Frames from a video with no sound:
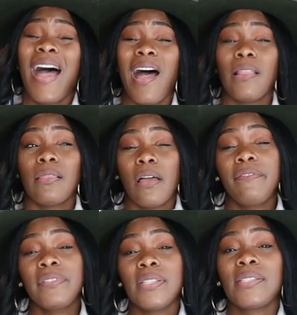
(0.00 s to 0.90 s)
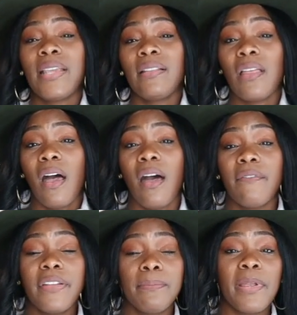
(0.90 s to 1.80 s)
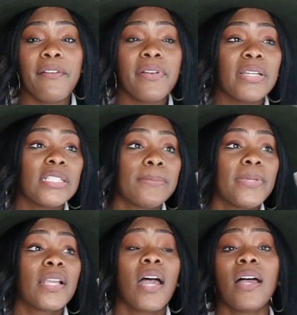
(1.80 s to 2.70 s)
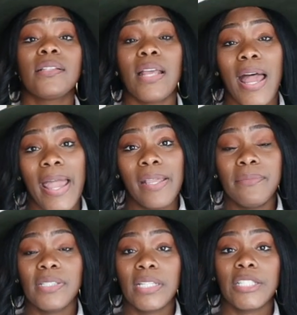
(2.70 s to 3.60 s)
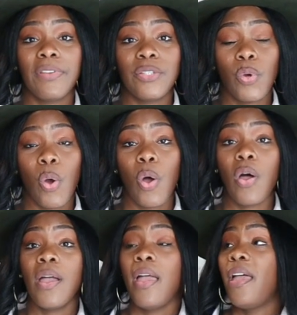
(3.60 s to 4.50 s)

I love to say the Hovet mirror is because I am six feet tall.